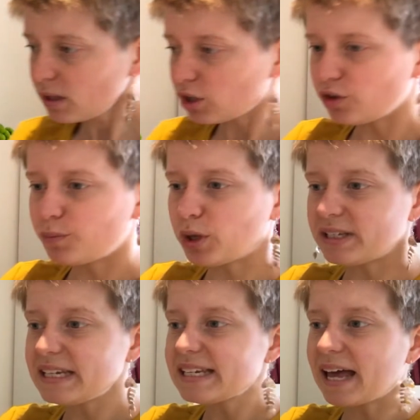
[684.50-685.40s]
You've put
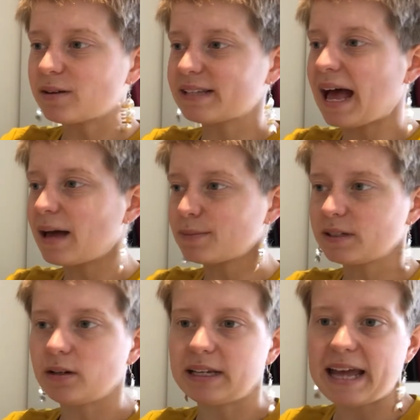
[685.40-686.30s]
details
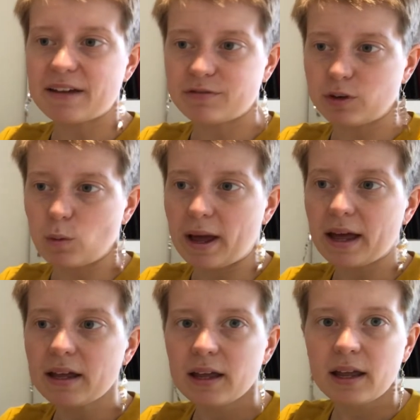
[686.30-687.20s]
absolutely
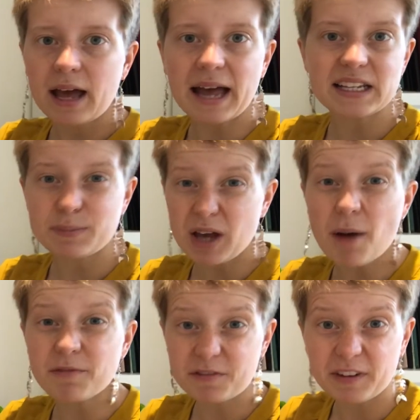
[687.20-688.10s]
everywhere and it's
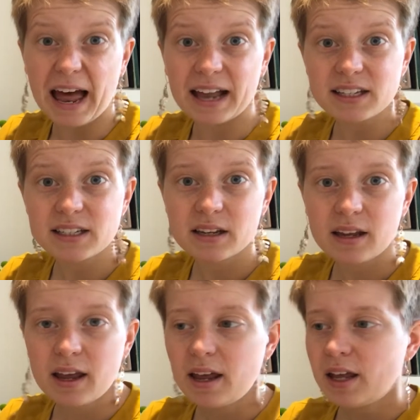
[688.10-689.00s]
become flat
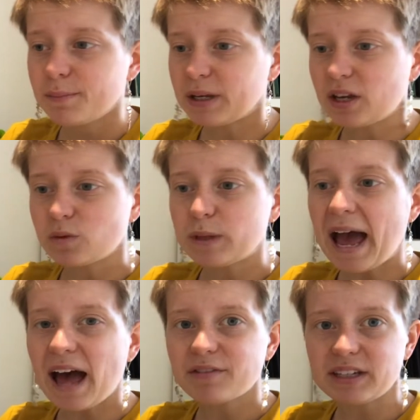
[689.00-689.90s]
because we
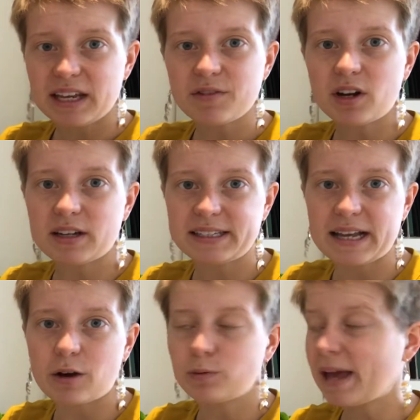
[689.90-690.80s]
haven't
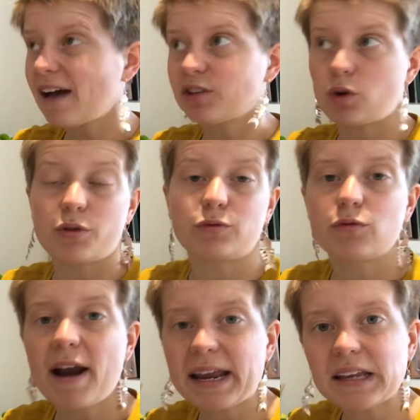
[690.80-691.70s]
got the
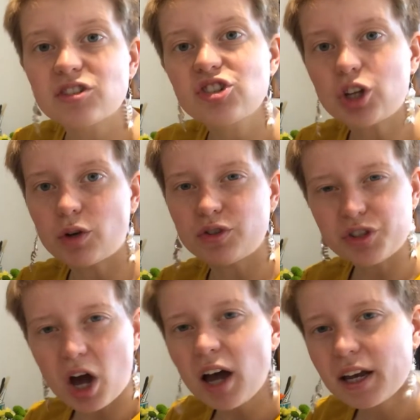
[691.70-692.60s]
range to go
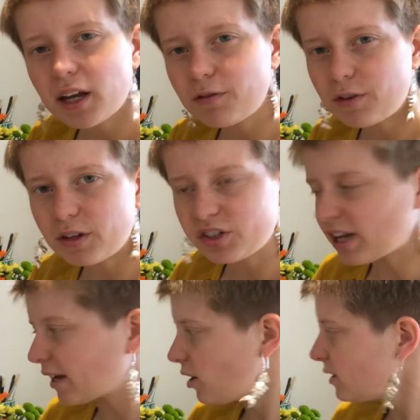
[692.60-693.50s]
dark enough for those
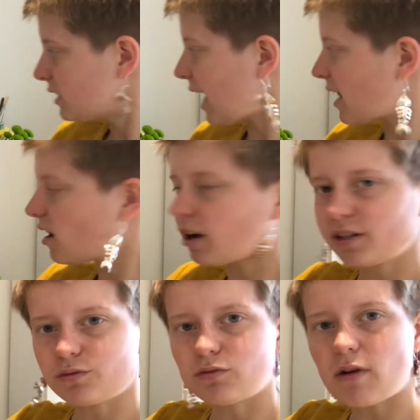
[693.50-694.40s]
shadows to get a
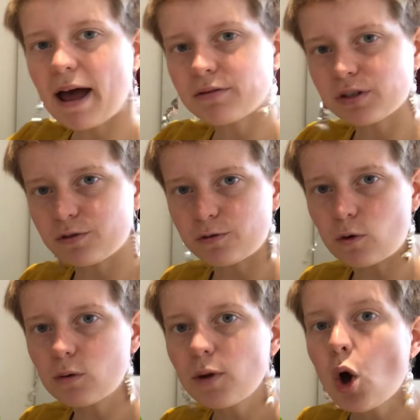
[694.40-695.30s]
nice rounded
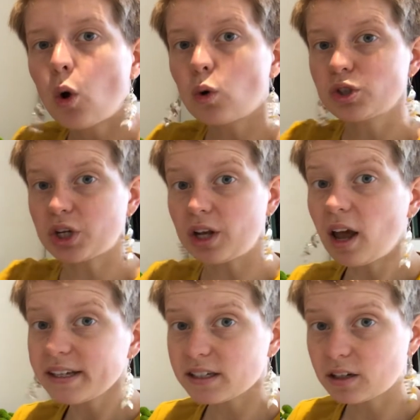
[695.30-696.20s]
form, or to go
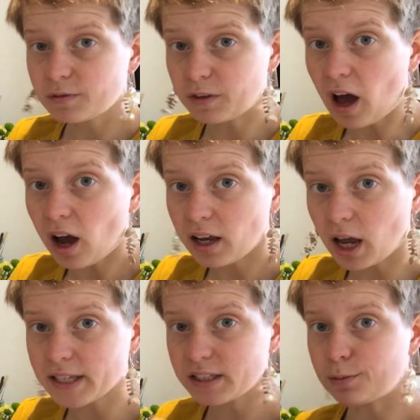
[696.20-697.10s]
light enough for the
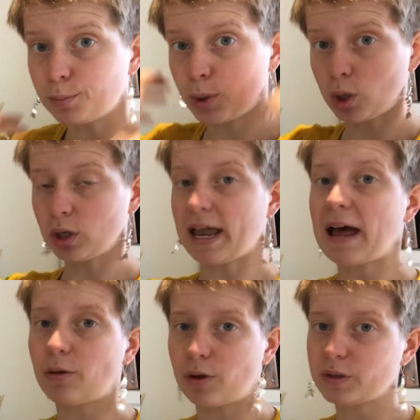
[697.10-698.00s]
highlights to pull
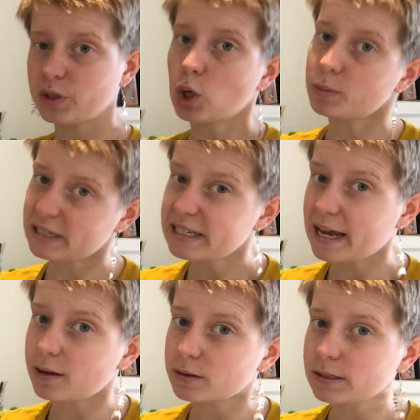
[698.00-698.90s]
out those top
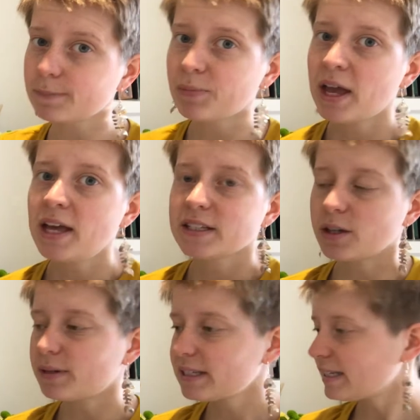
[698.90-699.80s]
details.
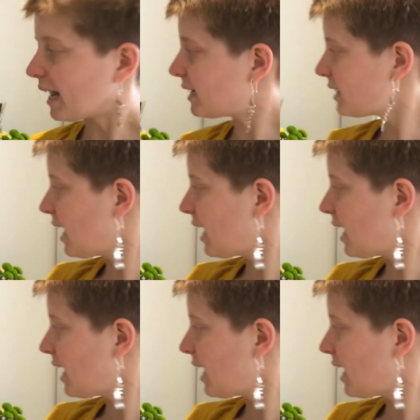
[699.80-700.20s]
So instead,